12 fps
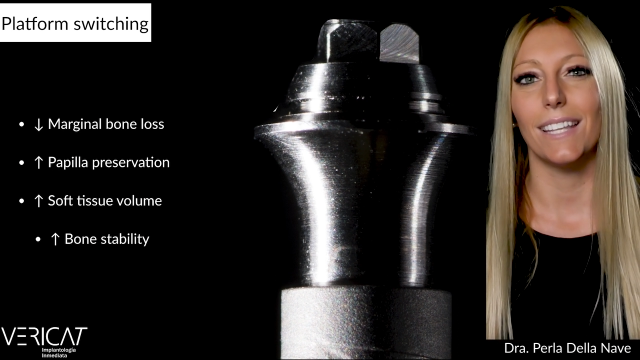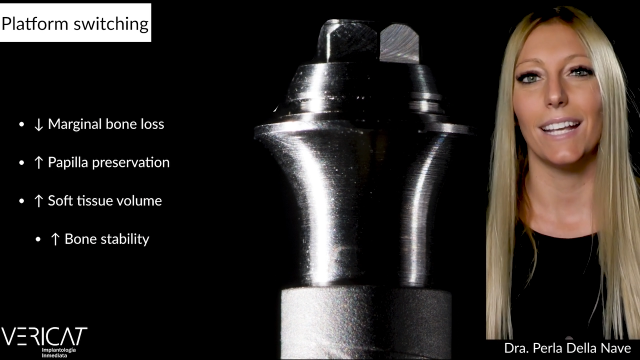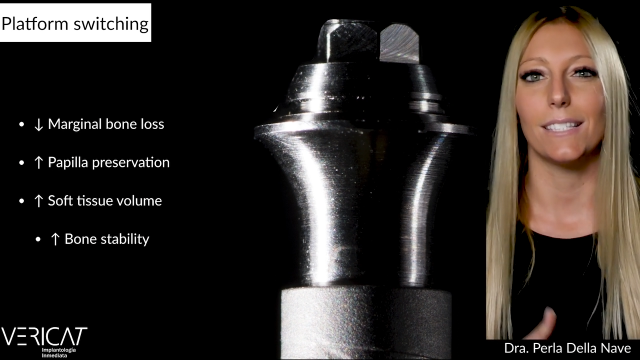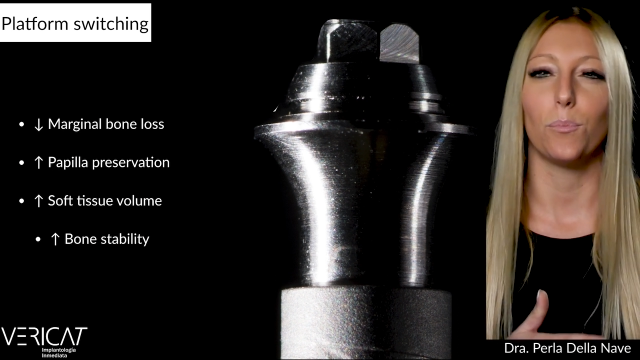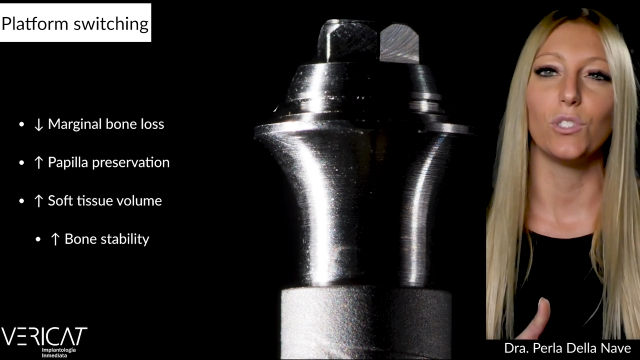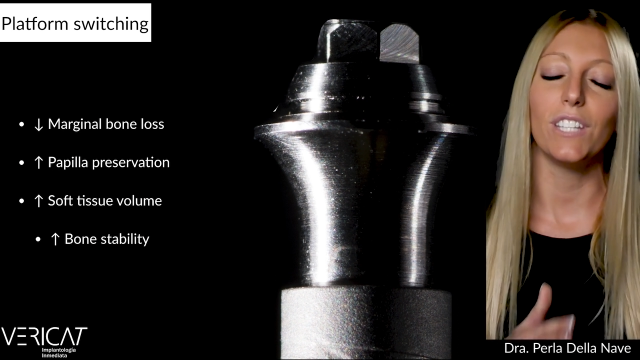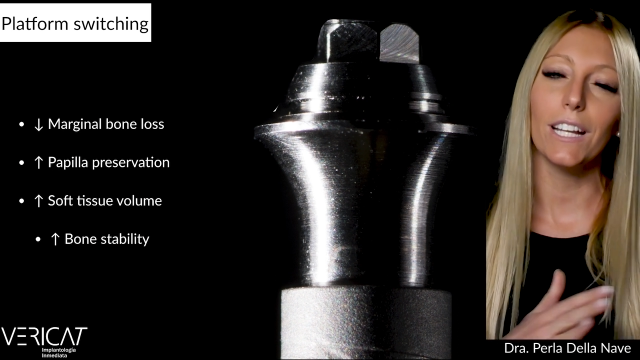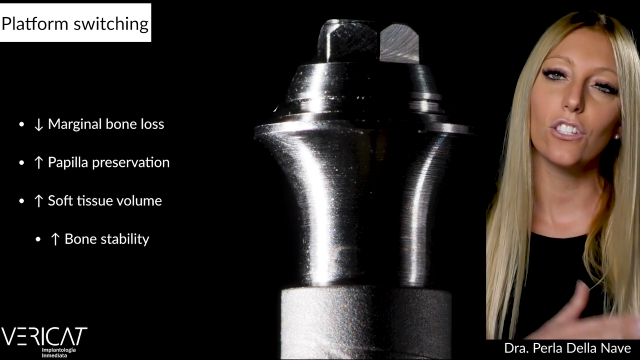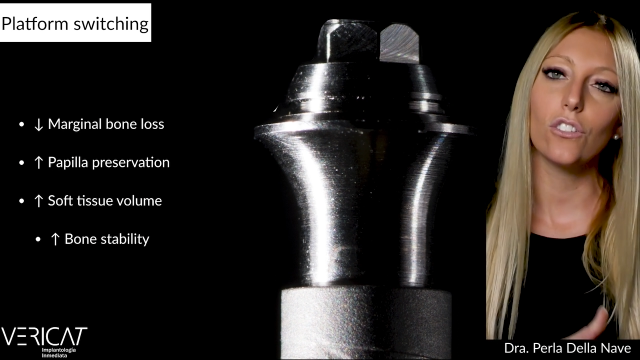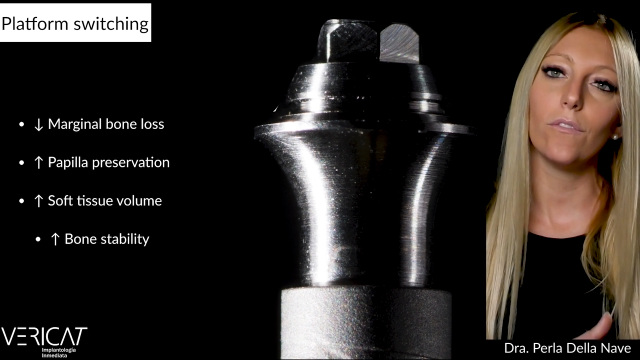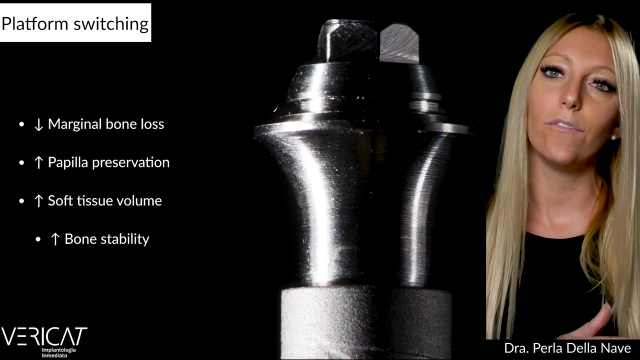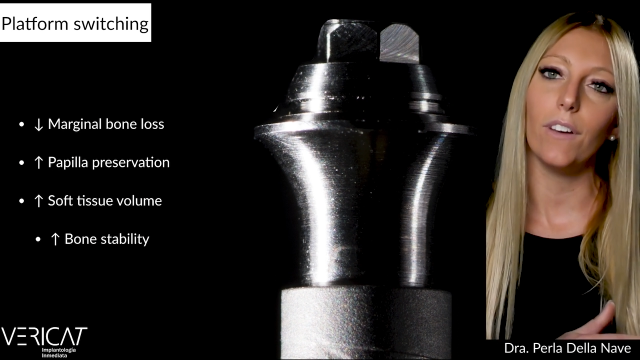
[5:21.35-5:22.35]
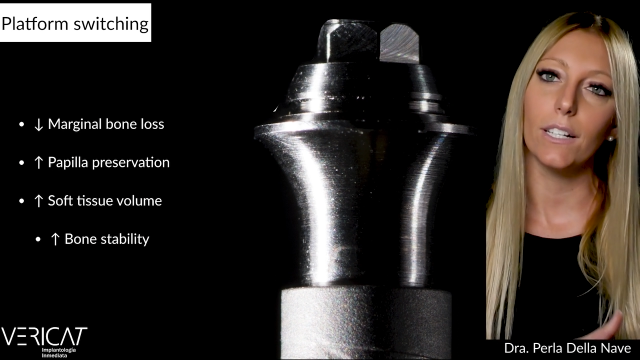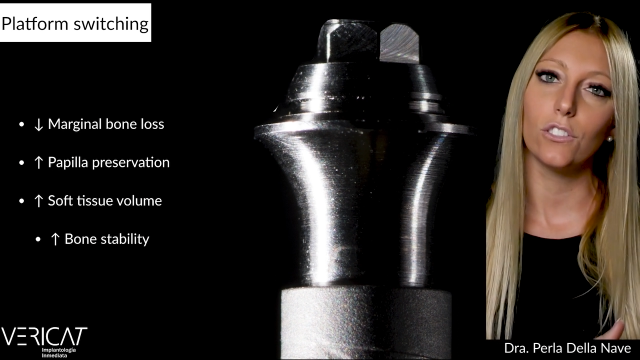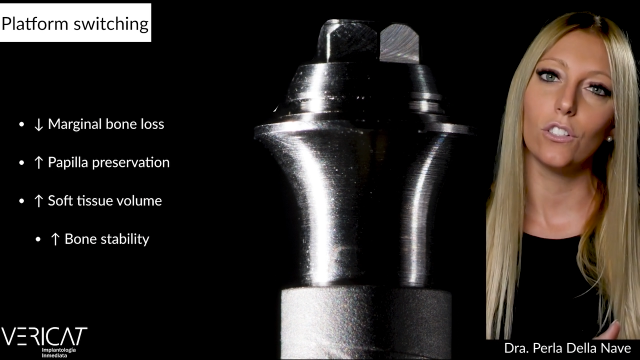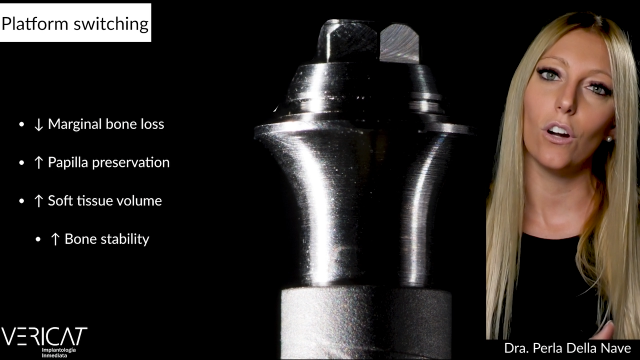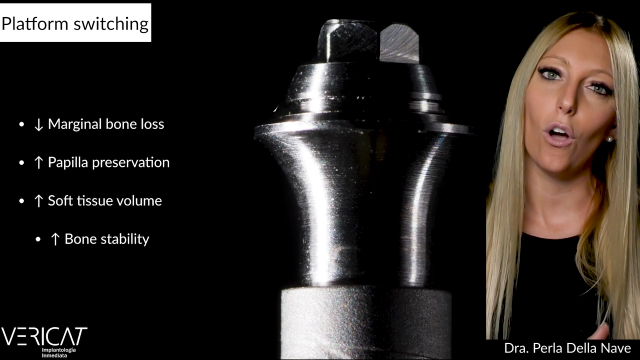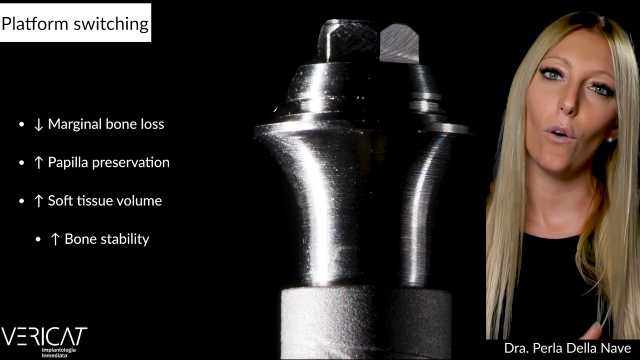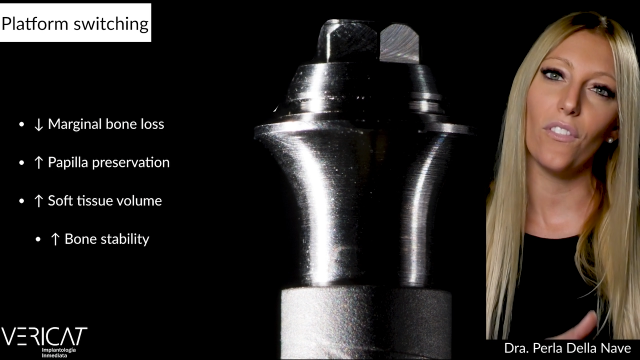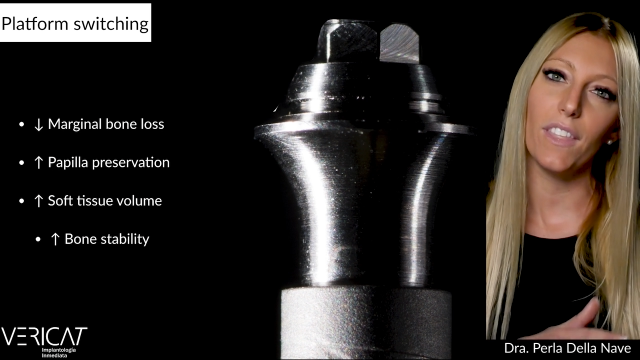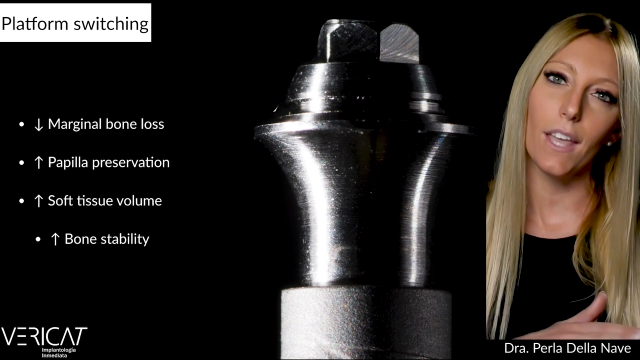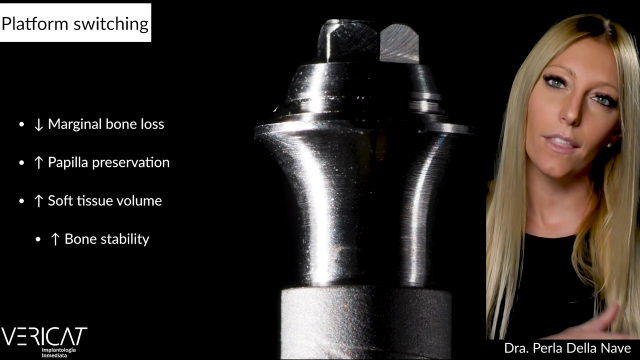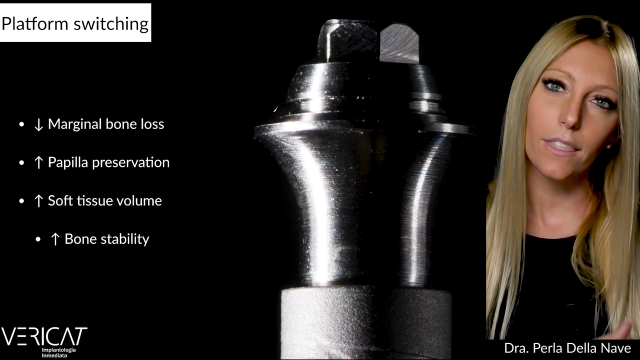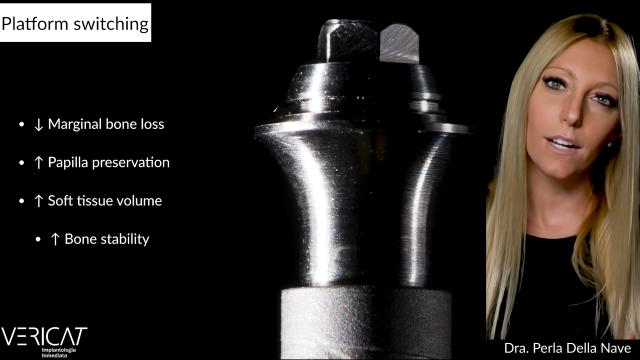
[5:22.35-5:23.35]
as a protection factor on
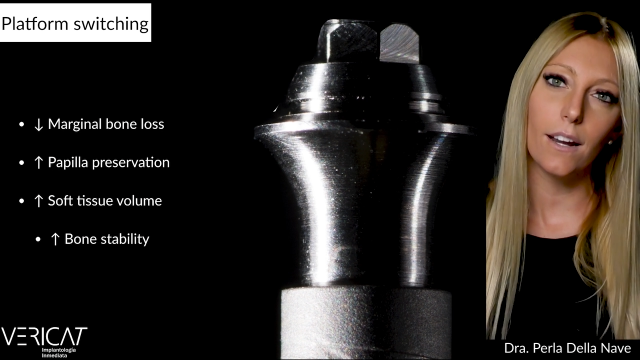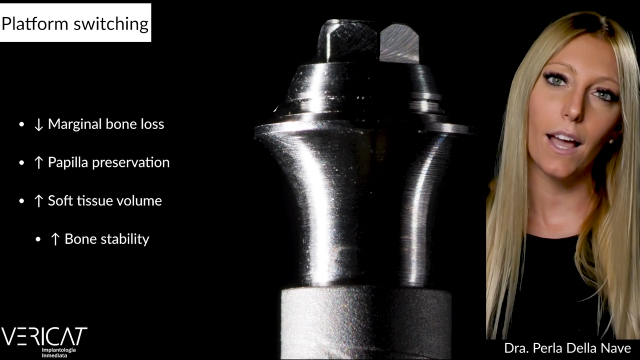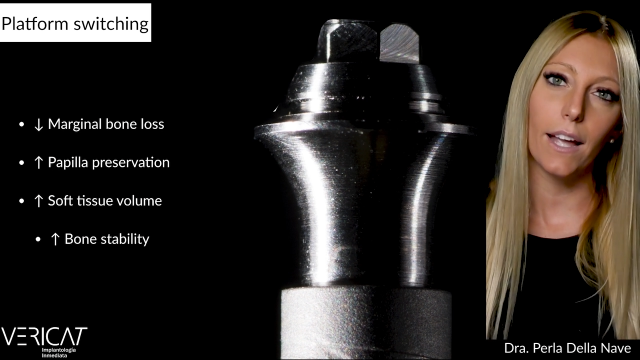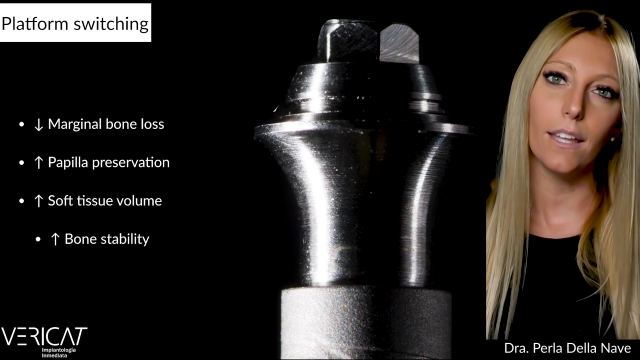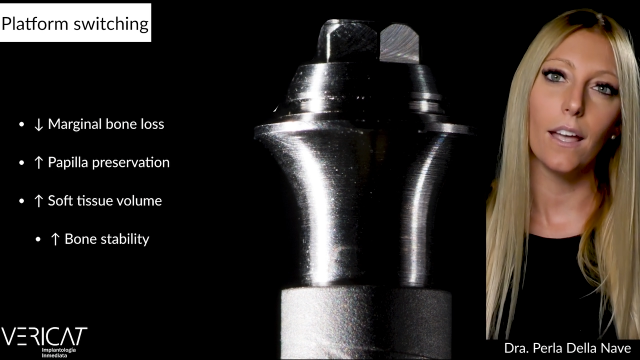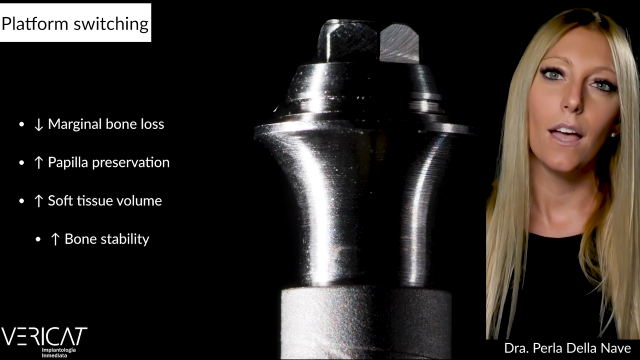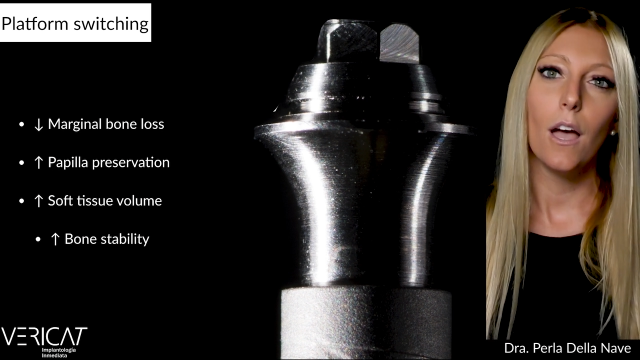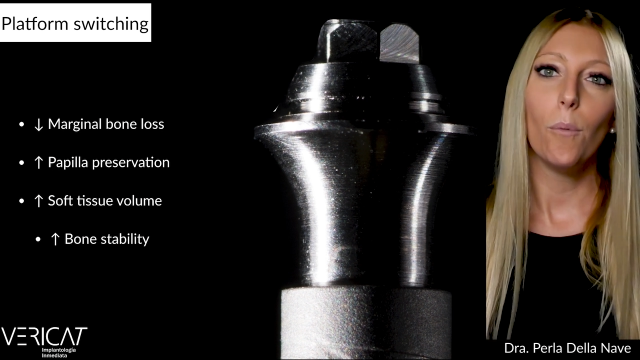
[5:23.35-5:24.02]
the underlying